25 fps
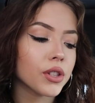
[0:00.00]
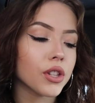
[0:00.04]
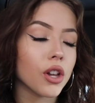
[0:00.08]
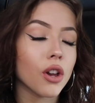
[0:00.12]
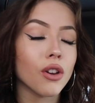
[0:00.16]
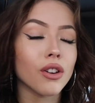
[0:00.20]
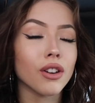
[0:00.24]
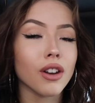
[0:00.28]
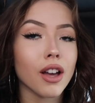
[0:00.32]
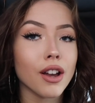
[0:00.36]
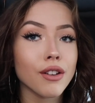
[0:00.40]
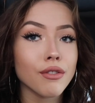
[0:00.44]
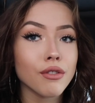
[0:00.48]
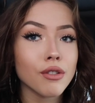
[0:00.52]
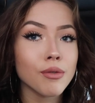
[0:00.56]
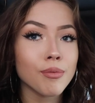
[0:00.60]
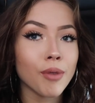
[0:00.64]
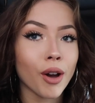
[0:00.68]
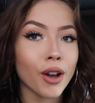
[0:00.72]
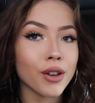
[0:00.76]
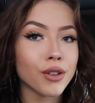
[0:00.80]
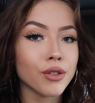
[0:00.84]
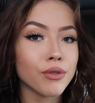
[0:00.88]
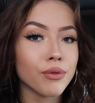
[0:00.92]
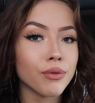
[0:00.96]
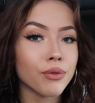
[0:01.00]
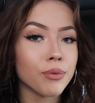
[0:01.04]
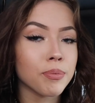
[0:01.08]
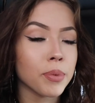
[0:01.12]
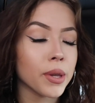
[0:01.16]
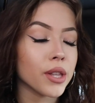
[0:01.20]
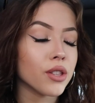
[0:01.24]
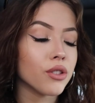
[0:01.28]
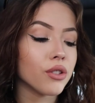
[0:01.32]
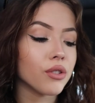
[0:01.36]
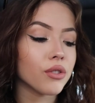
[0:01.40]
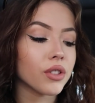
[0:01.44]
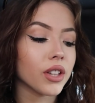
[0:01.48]
So Lightroom I've
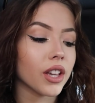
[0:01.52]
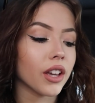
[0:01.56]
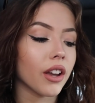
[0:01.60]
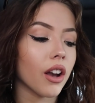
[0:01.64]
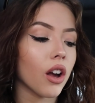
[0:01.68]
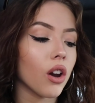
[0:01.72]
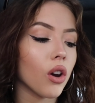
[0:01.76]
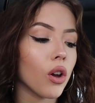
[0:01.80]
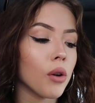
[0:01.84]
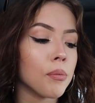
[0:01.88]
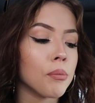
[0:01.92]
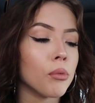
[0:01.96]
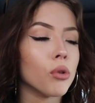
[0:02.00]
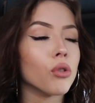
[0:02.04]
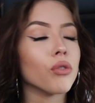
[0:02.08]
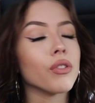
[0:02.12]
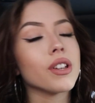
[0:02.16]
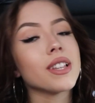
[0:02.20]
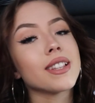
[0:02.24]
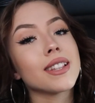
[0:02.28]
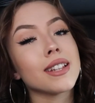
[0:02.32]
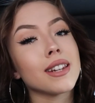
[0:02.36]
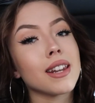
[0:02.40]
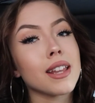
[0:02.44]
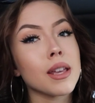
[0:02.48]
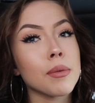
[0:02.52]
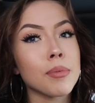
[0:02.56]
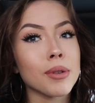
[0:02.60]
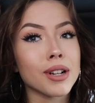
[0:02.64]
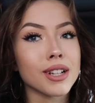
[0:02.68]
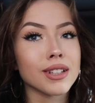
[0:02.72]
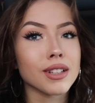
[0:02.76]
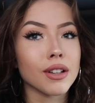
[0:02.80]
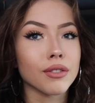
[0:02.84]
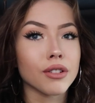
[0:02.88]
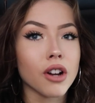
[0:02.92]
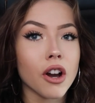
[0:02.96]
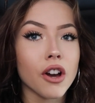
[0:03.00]
been using a lot more recently
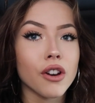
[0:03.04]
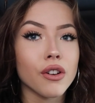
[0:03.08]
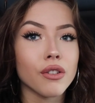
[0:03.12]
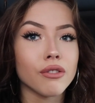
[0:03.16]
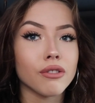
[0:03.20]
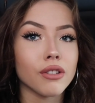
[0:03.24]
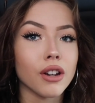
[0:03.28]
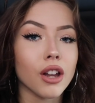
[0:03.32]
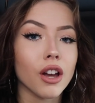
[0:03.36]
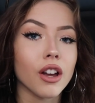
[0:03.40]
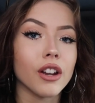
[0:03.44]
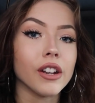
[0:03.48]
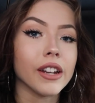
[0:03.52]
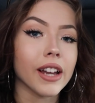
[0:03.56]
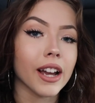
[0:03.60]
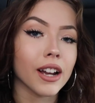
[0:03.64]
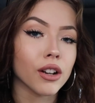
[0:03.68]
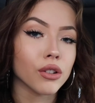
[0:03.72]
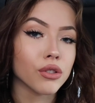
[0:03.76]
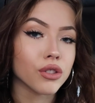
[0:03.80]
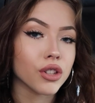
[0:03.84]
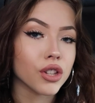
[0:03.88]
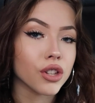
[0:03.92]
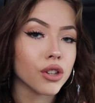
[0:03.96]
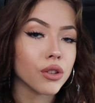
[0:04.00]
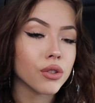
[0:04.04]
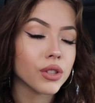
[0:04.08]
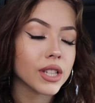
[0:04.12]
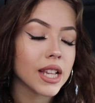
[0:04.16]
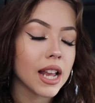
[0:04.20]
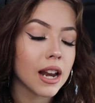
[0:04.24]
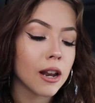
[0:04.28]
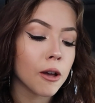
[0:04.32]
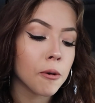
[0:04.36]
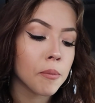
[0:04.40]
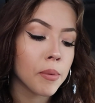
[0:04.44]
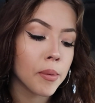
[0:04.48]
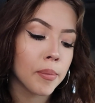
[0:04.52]
because I've kind of learned how to use
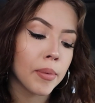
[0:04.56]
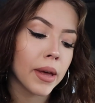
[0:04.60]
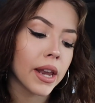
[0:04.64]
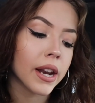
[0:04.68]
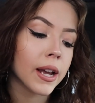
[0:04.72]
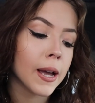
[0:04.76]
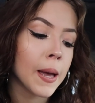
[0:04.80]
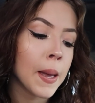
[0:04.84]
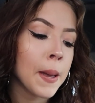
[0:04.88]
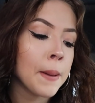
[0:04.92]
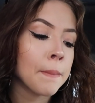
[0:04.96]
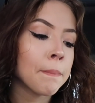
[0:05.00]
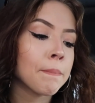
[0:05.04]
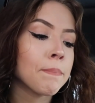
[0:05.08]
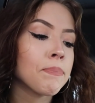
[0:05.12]
it a little bit better.